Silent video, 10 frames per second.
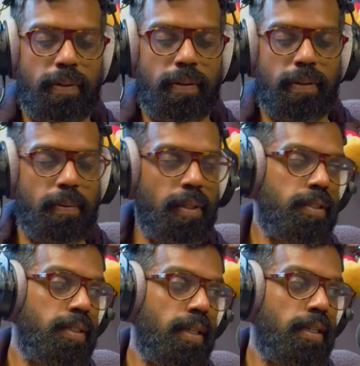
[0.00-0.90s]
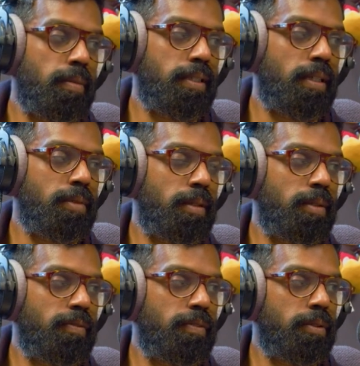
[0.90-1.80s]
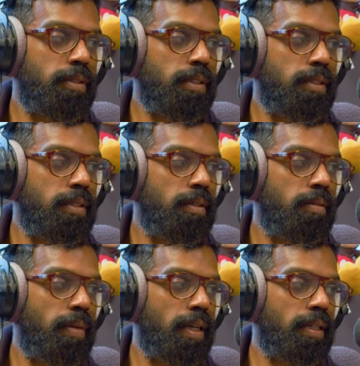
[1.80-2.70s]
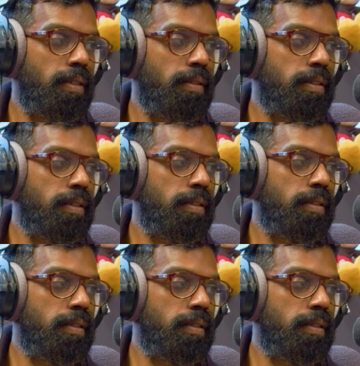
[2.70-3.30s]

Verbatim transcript: Thrill seeker, but sometimes I'm forced into bag holder